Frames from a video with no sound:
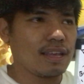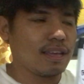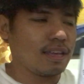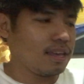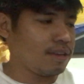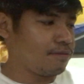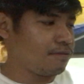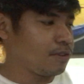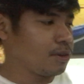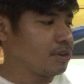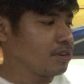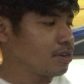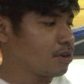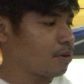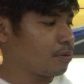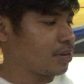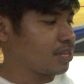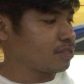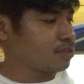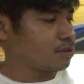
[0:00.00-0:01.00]
if you're
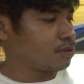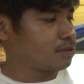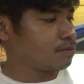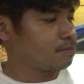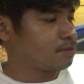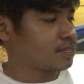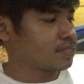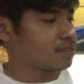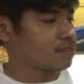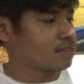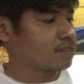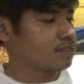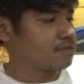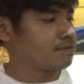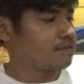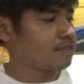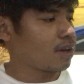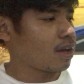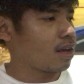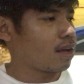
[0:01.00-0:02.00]
going to observe,
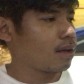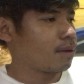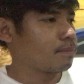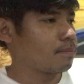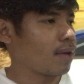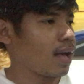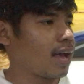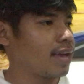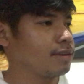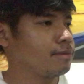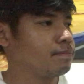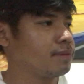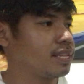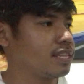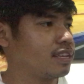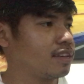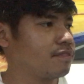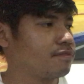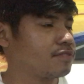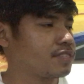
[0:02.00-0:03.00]
I
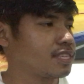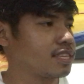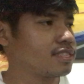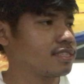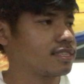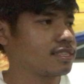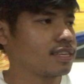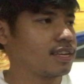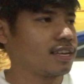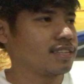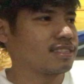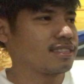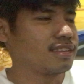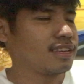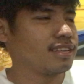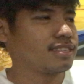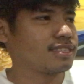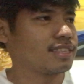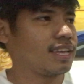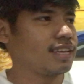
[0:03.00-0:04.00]
believe since
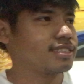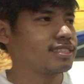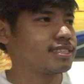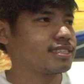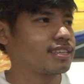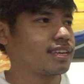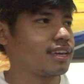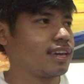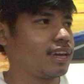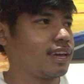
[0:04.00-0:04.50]
it is